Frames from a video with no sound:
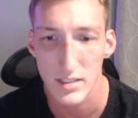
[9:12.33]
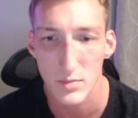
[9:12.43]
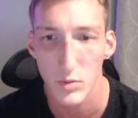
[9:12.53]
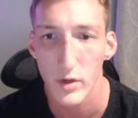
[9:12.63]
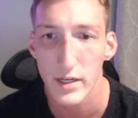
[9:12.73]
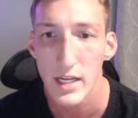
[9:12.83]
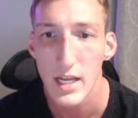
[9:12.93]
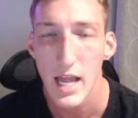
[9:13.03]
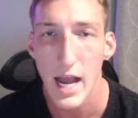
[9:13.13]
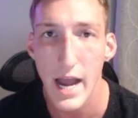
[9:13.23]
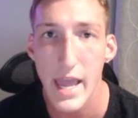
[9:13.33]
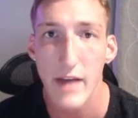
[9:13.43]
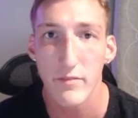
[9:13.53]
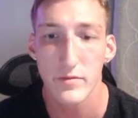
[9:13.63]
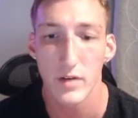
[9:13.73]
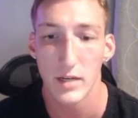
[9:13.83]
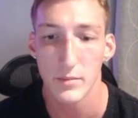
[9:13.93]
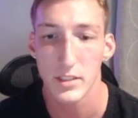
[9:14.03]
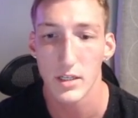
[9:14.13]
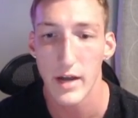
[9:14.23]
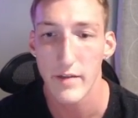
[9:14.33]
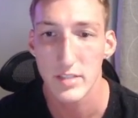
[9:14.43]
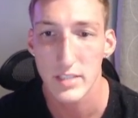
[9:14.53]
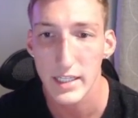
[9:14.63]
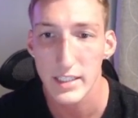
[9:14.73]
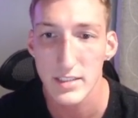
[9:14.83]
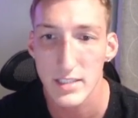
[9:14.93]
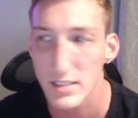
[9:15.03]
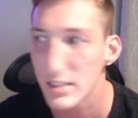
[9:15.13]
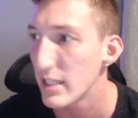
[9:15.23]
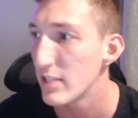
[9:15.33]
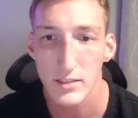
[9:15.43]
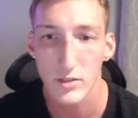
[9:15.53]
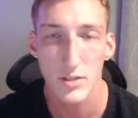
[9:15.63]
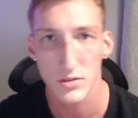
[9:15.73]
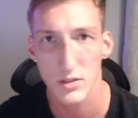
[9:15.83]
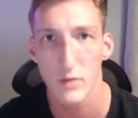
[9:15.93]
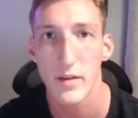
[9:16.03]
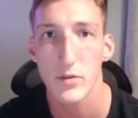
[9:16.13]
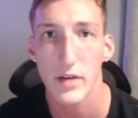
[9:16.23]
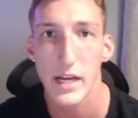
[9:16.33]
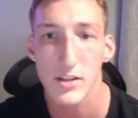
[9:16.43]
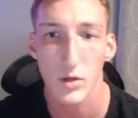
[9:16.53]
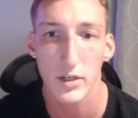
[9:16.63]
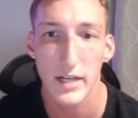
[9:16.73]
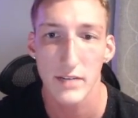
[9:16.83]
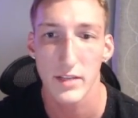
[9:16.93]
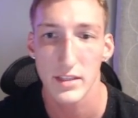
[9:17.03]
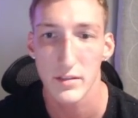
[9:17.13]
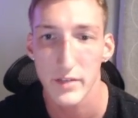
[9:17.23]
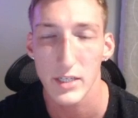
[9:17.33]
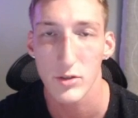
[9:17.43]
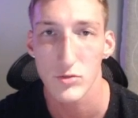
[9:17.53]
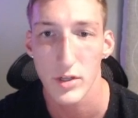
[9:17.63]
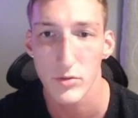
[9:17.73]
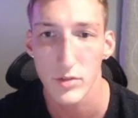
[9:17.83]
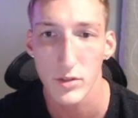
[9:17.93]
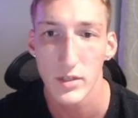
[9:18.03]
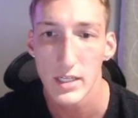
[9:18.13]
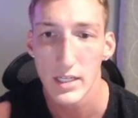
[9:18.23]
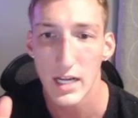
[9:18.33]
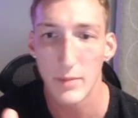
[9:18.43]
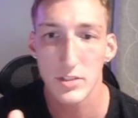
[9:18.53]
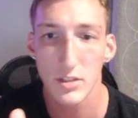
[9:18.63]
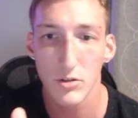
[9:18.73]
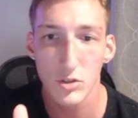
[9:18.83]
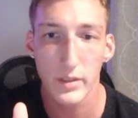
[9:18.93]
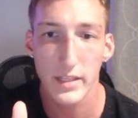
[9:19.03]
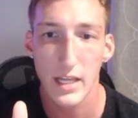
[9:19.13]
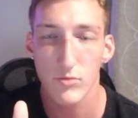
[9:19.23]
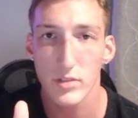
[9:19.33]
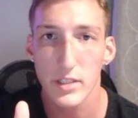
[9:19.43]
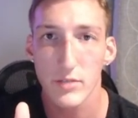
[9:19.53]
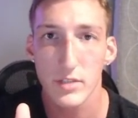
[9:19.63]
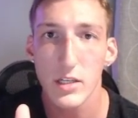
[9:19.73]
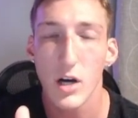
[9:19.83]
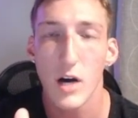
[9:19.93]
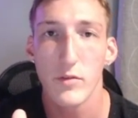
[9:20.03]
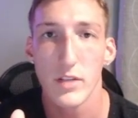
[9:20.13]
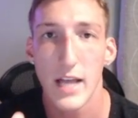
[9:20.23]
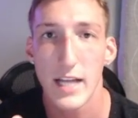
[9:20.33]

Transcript: point, I have, um, you know, I've stayed consistent. And so this was November 8th, so I'll kind of let the videos run through. I'm still doing that really, really awful lat